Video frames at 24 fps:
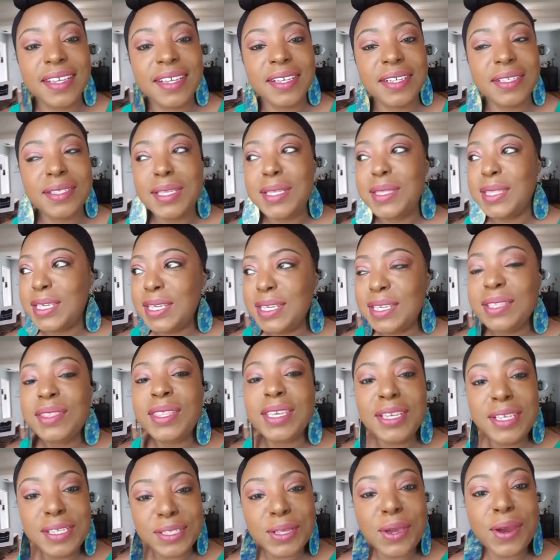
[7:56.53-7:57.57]
See,
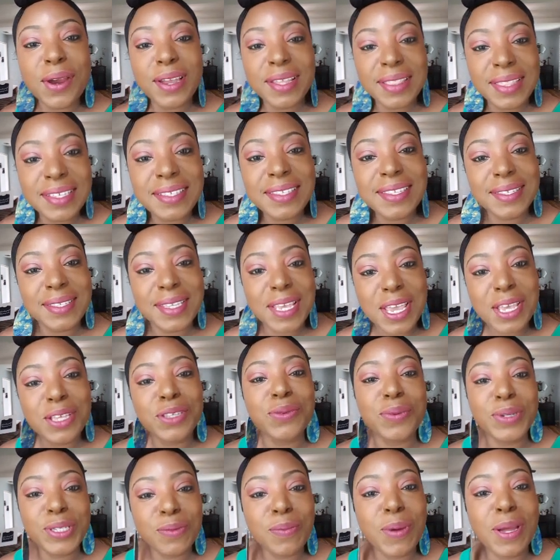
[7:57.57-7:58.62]
this is his
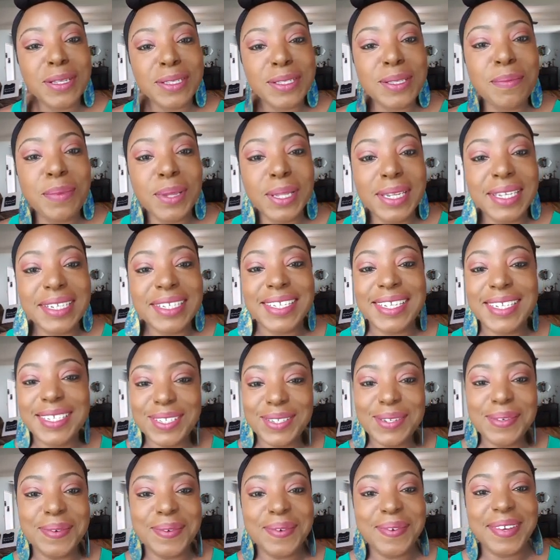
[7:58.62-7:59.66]
responsibility
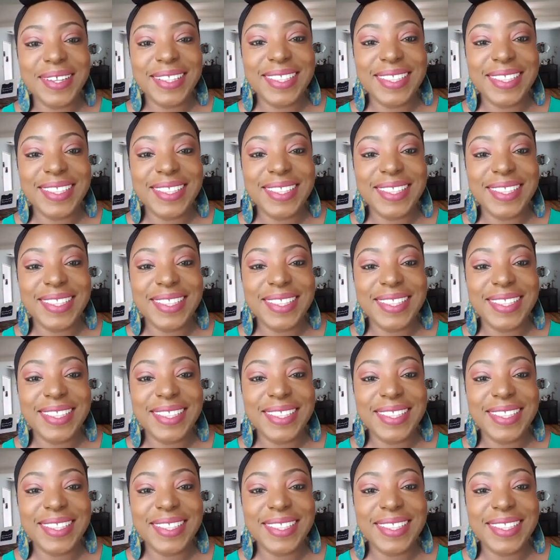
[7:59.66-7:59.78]
too.